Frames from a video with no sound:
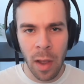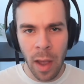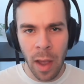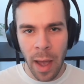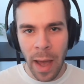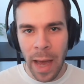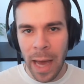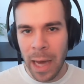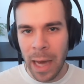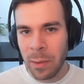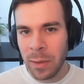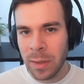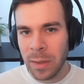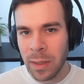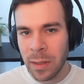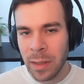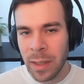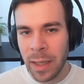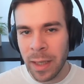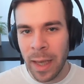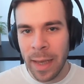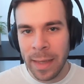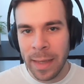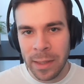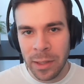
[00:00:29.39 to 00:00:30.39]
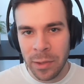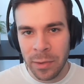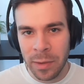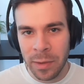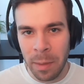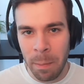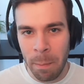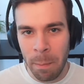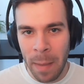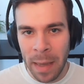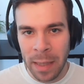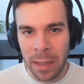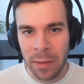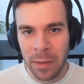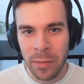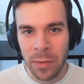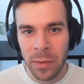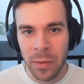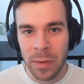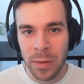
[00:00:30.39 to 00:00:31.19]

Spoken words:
How is Zilliqa entering the metaverse?